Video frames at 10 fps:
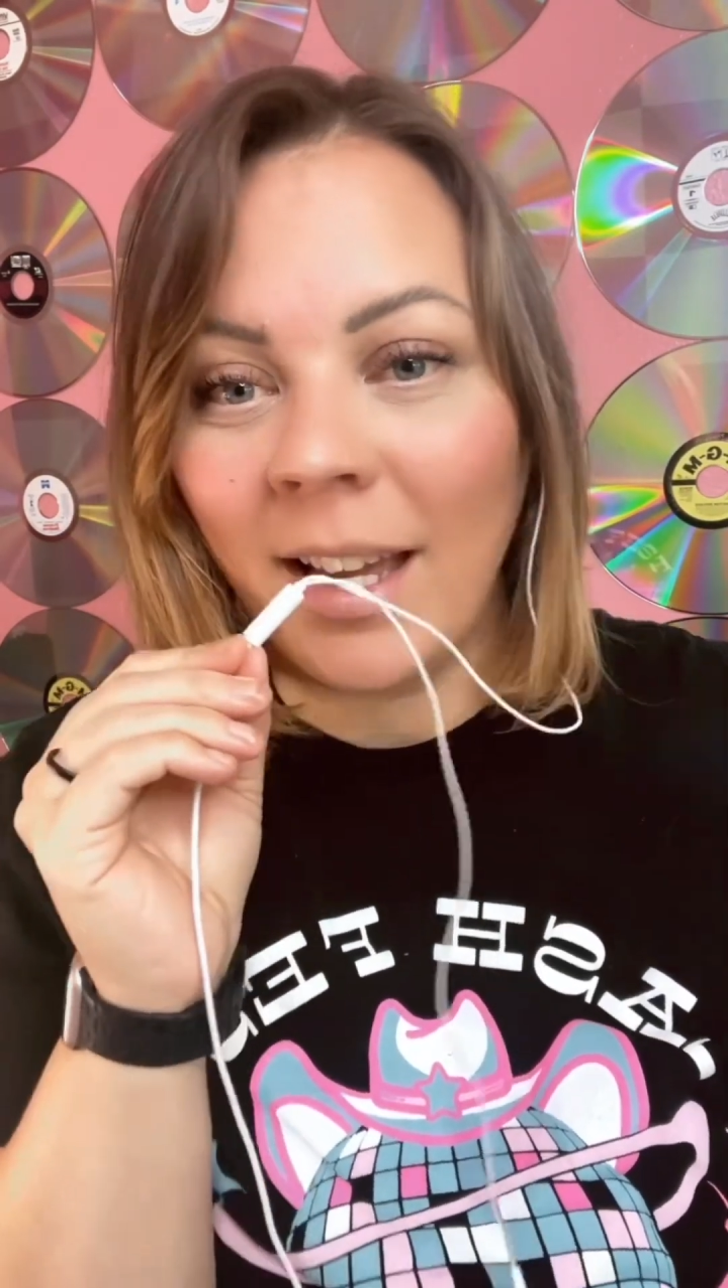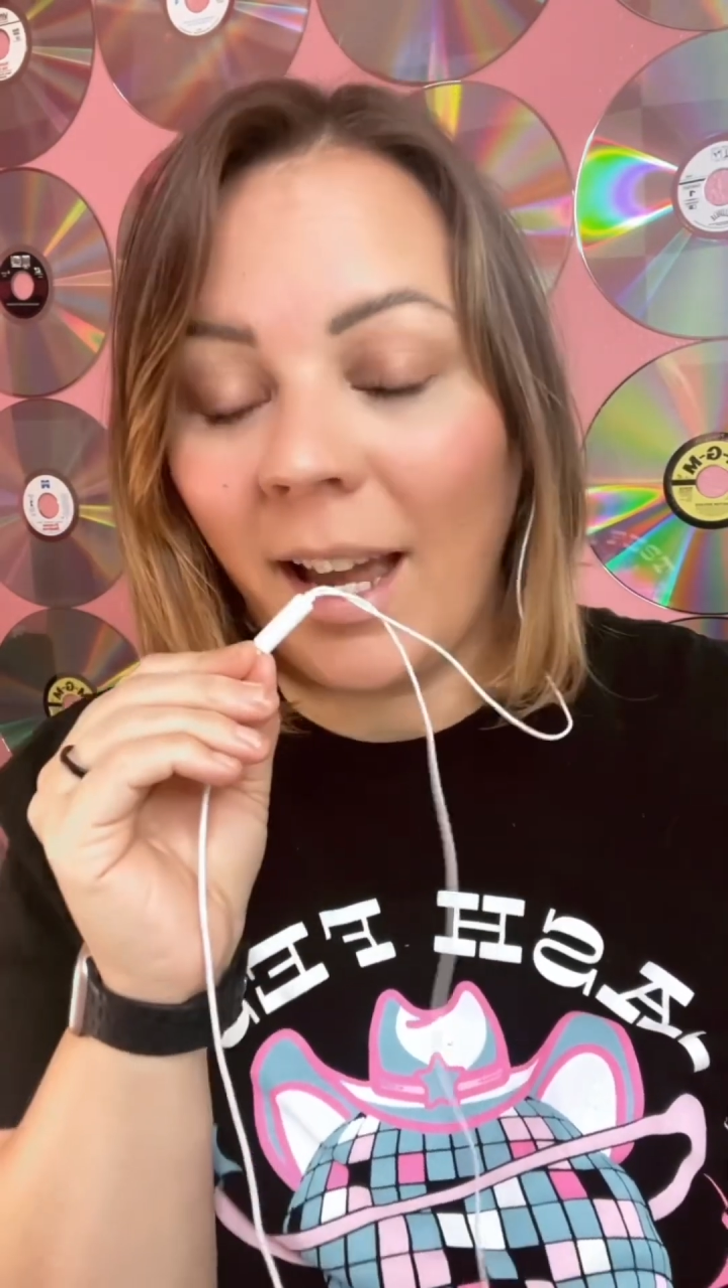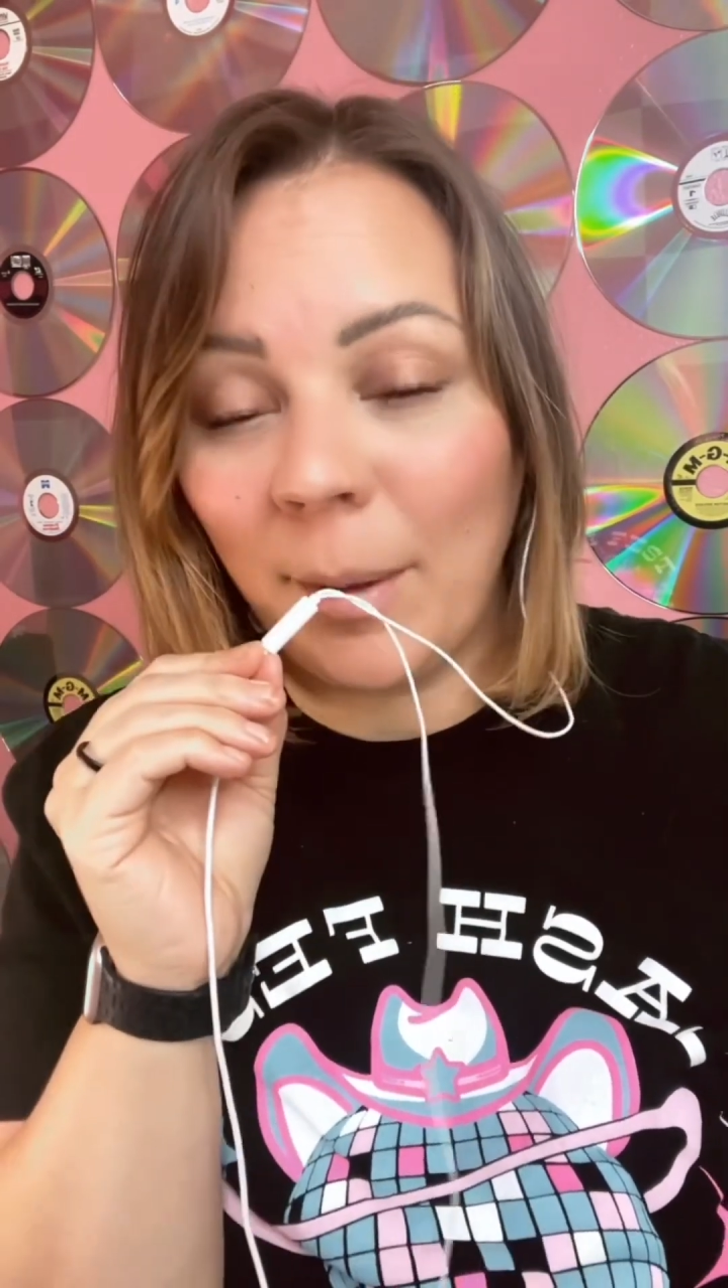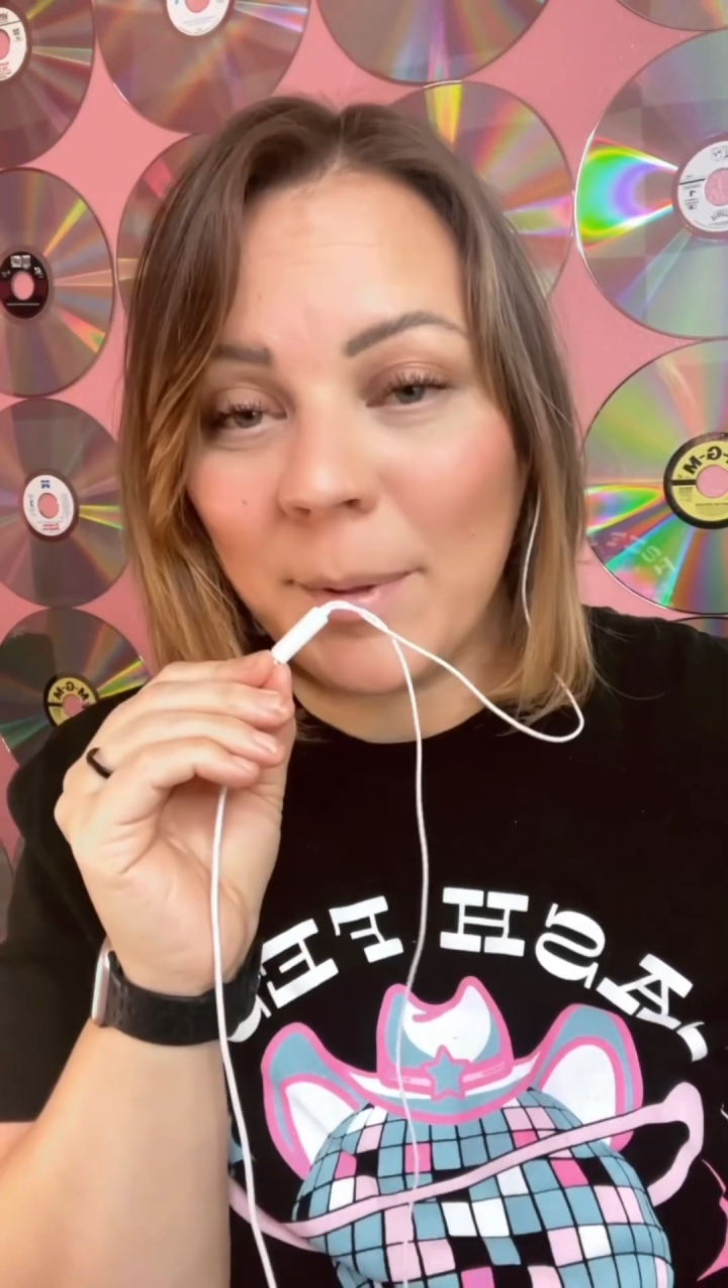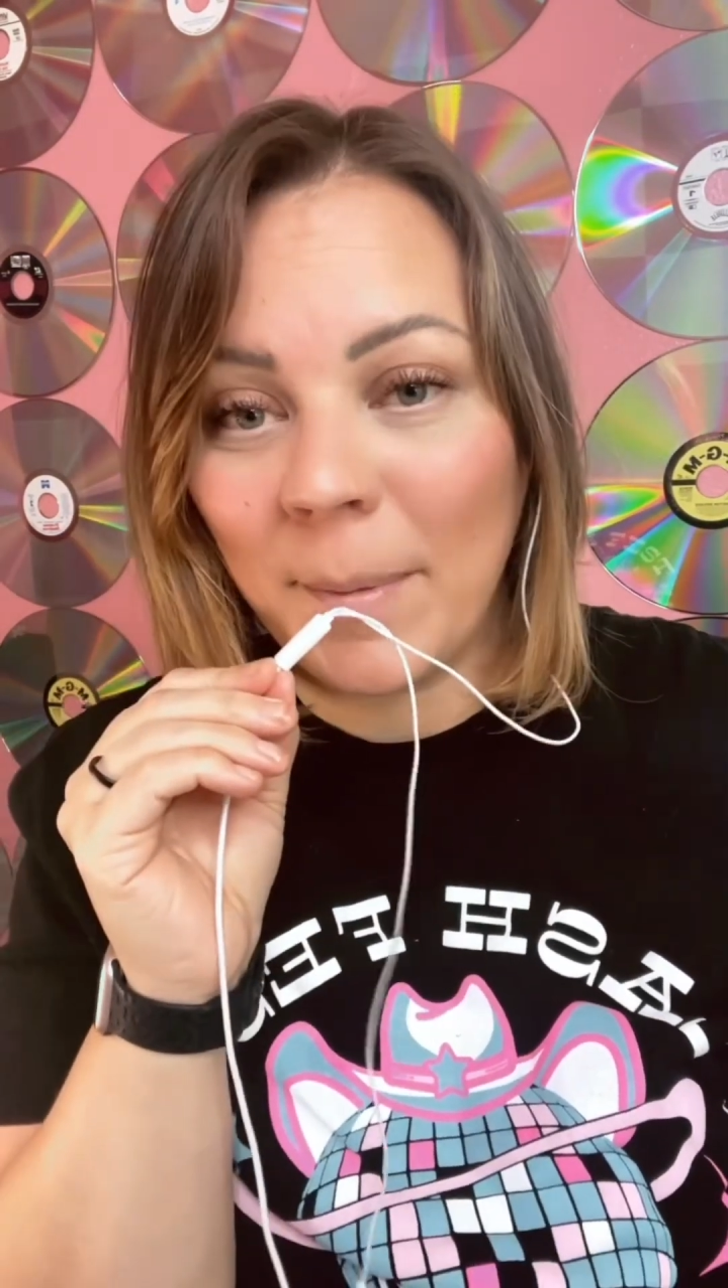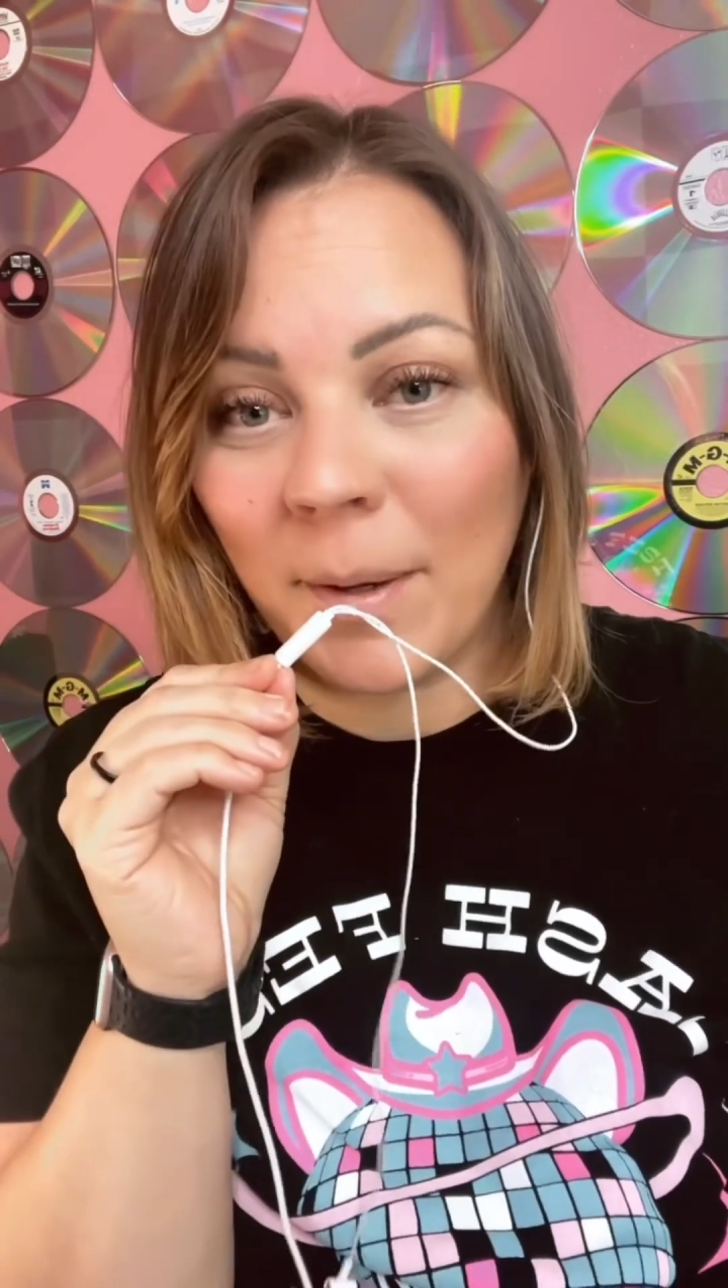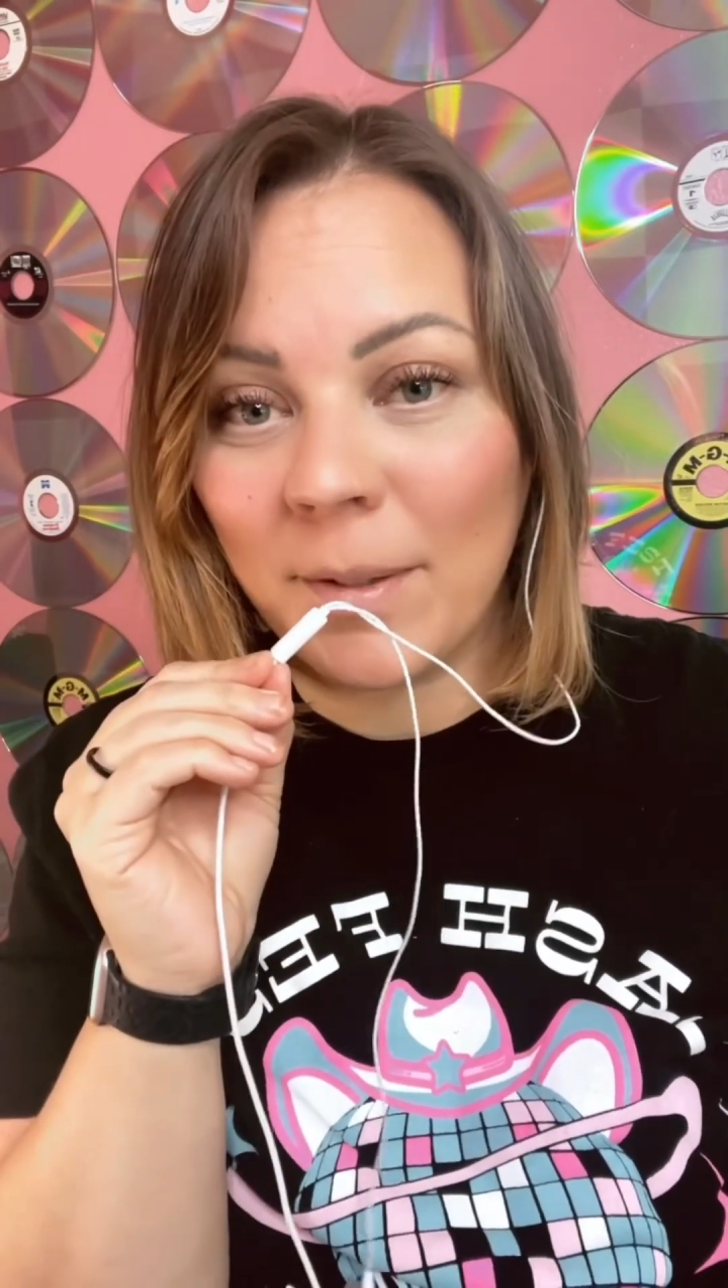Helps me out